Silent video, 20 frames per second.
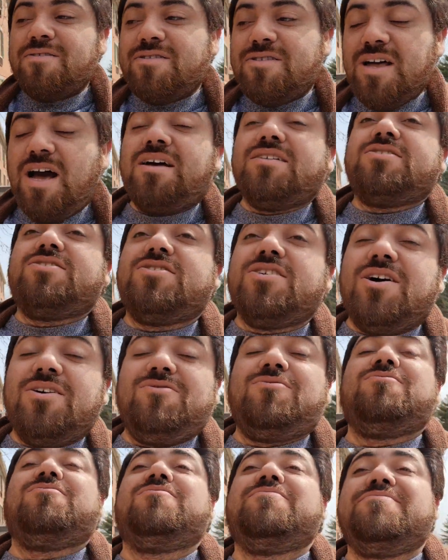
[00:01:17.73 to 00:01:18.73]
done
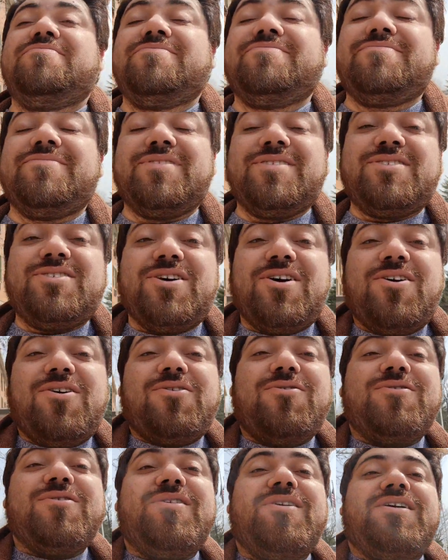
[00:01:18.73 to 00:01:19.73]
so
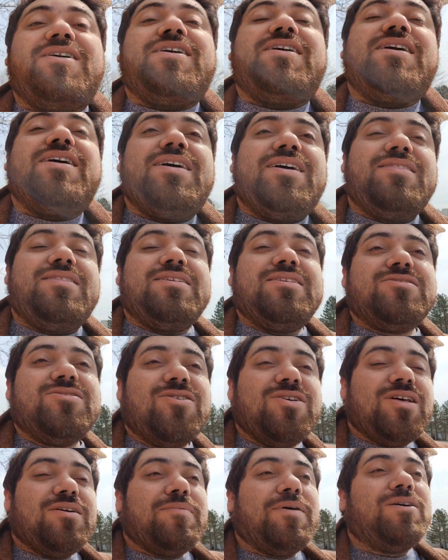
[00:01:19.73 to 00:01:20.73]
so this is
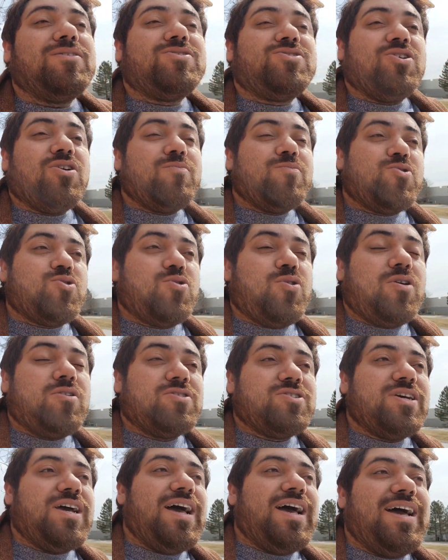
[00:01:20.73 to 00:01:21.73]
all about Tom
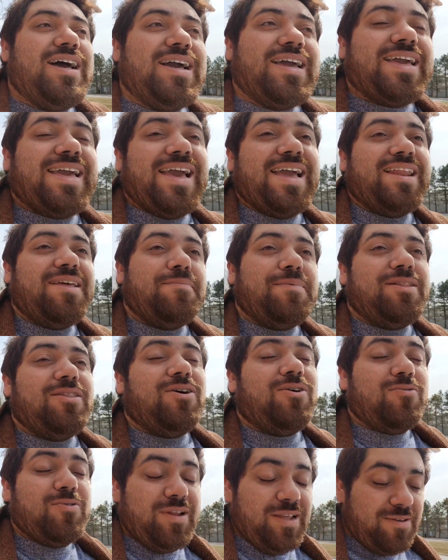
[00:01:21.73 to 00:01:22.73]
Schwartz and Katie
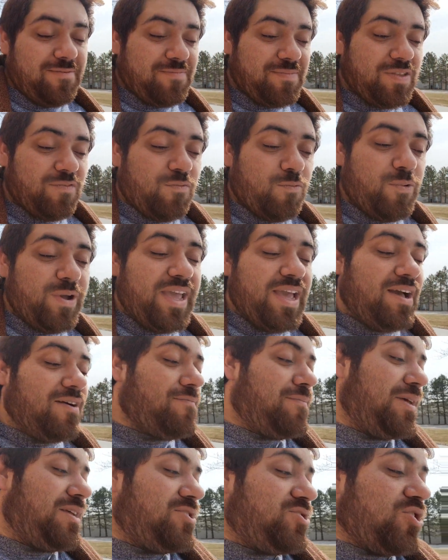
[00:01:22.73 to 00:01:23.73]
Maloney. We
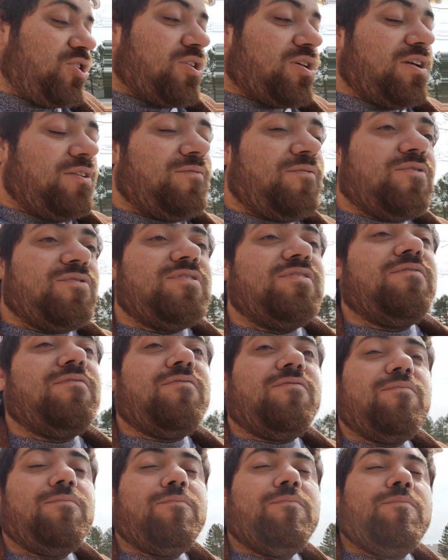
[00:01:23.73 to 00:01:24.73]
have been talking for the
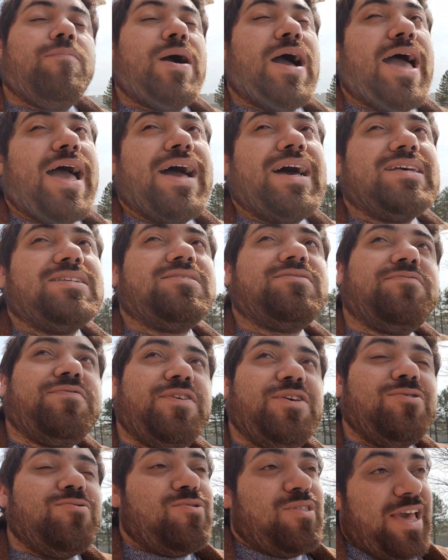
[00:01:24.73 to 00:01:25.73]
past
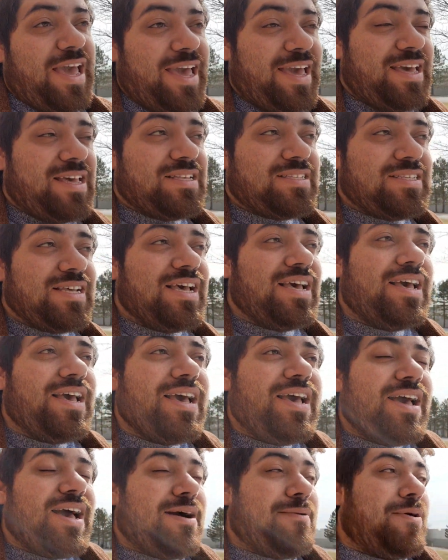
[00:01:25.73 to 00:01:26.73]
few days
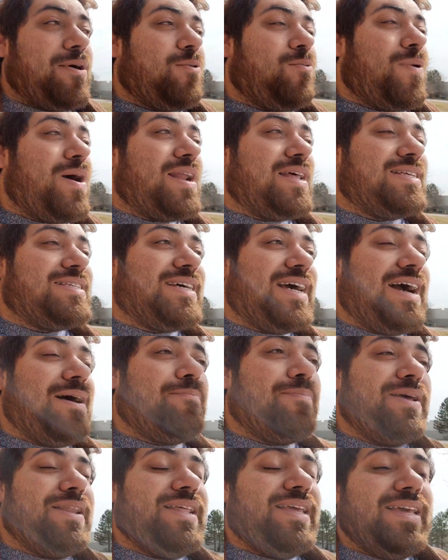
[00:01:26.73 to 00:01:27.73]
about what is
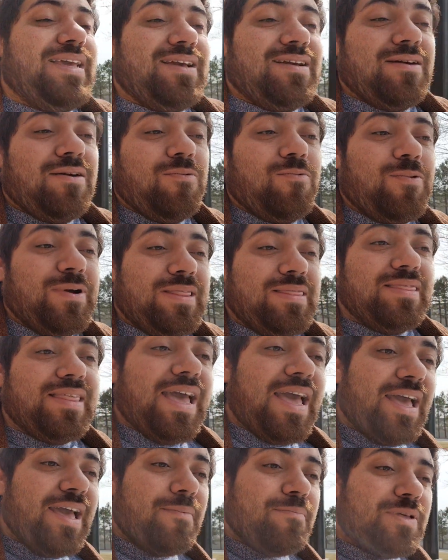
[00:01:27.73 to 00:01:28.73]
happening with
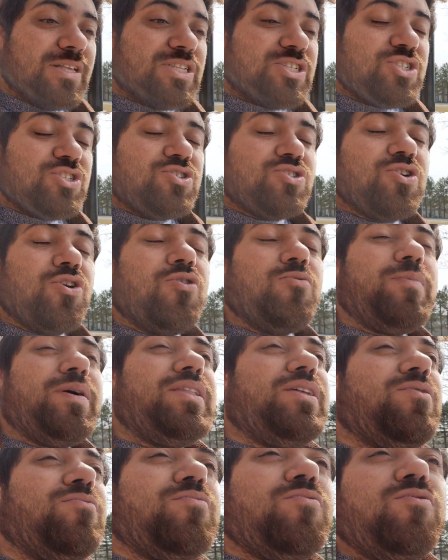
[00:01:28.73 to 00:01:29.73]
them. So
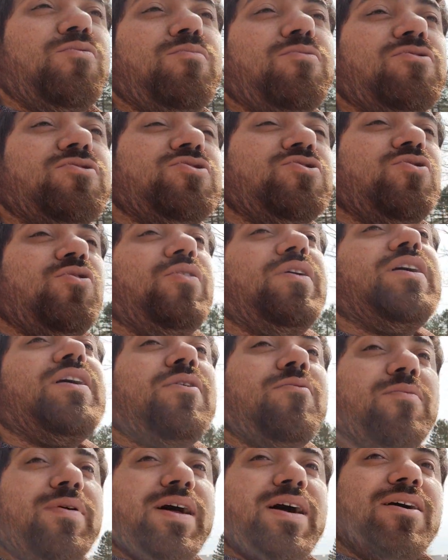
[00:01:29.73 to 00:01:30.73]
many rumors going
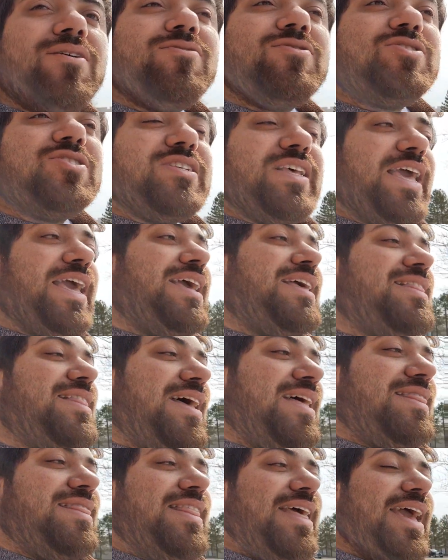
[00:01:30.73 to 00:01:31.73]
around saying
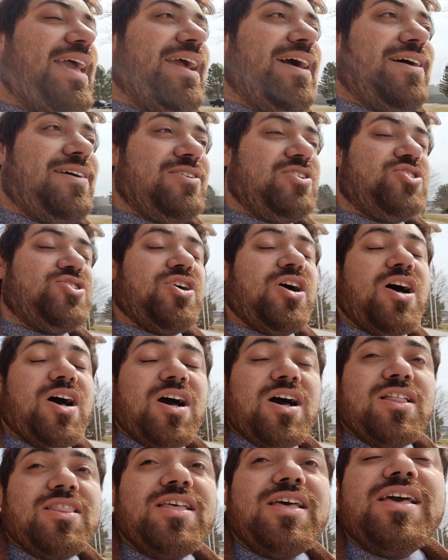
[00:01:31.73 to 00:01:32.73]
that they are
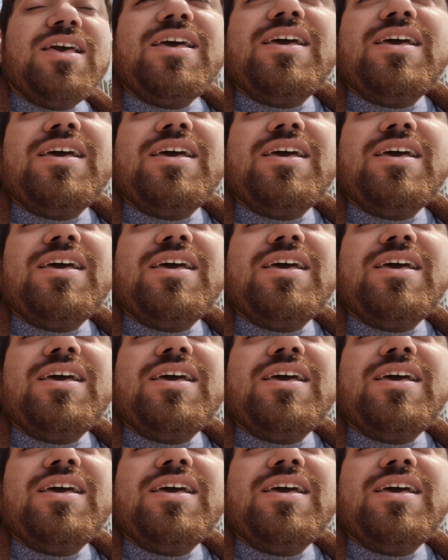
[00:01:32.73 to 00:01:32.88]
done,